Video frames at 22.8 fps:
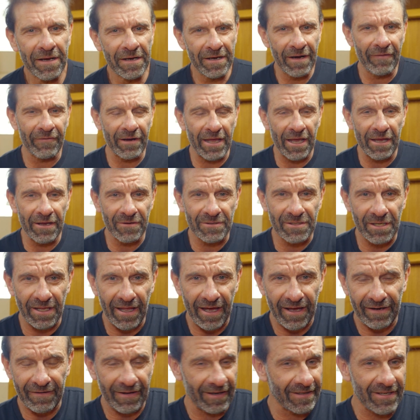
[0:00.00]
Never get used to
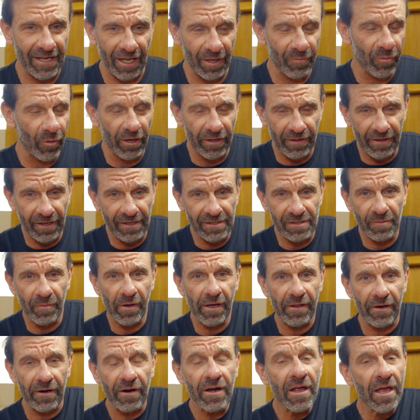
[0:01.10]
that, not teleporting things to
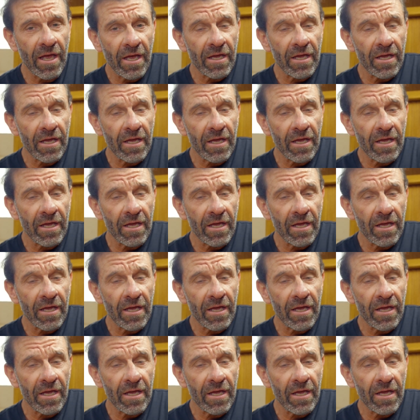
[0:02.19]
mother.